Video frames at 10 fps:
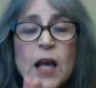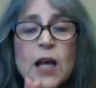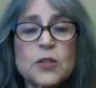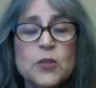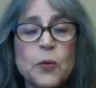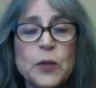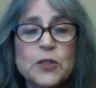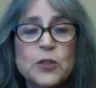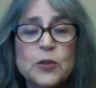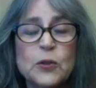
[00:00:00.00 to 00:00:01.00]
So we
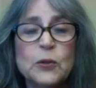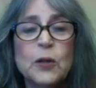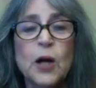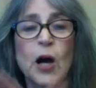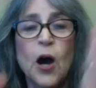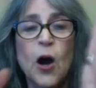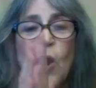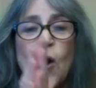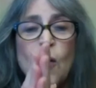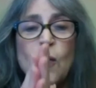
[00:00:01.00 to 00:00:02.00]
do
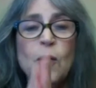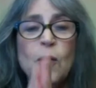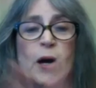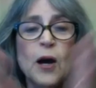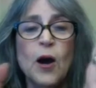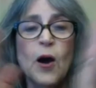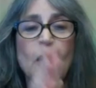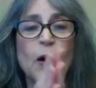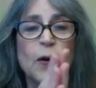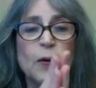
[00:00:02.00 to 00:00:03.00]
ho,
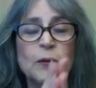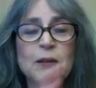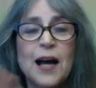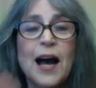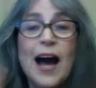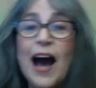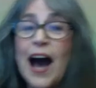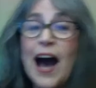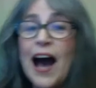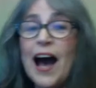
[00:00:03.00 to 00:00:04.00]
ho,
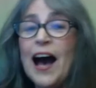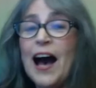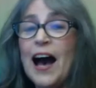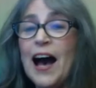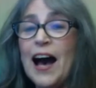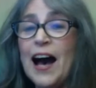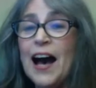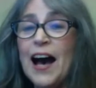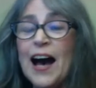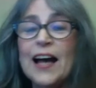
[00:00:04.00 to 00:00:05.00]
ha, ha,
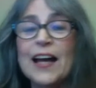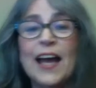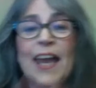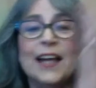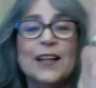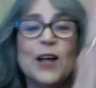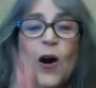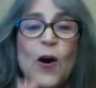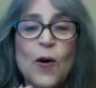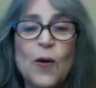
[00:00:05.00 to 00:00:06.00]
ha, and
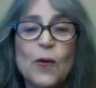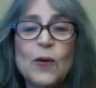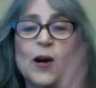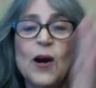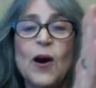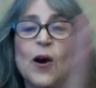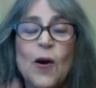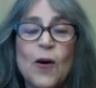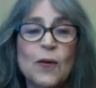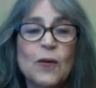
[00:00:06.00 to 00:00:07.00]
ho,
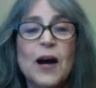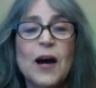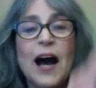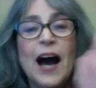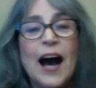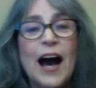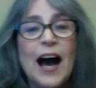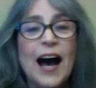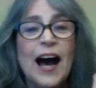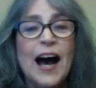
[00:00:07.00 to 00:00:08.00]
ho,
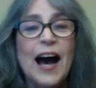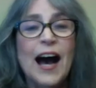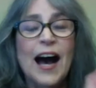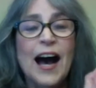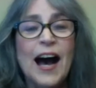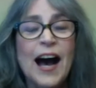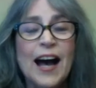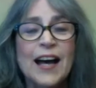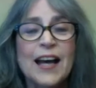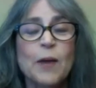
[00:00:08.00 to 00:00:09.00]
ha, ha,
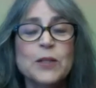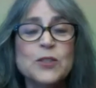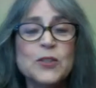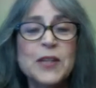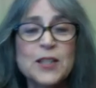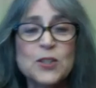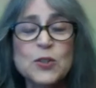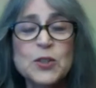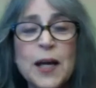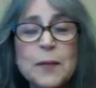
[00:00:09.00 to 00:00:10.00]
ha. We do that 2
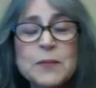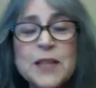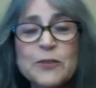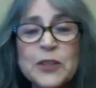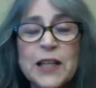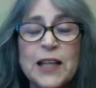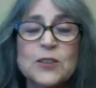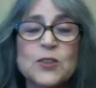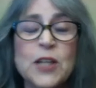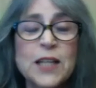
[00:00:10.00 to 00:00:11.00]
times after an
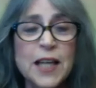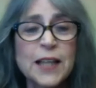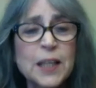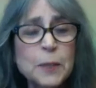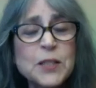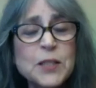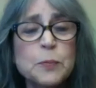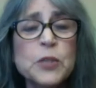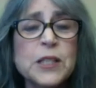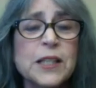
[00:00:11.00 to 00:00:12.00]
exercise. That keeps us
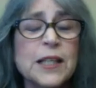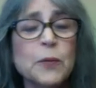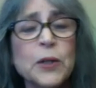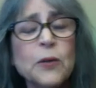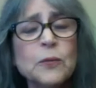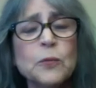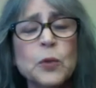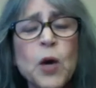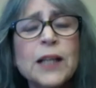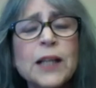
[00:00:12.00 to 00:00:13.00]
breathing. We
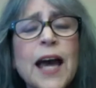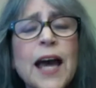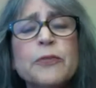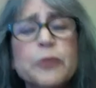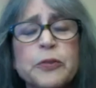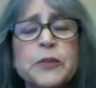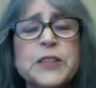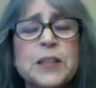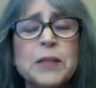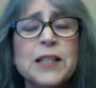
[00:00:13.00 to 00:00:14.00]
want to laugh for
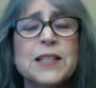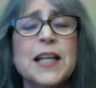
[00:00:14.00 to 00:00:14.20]
15 minutes.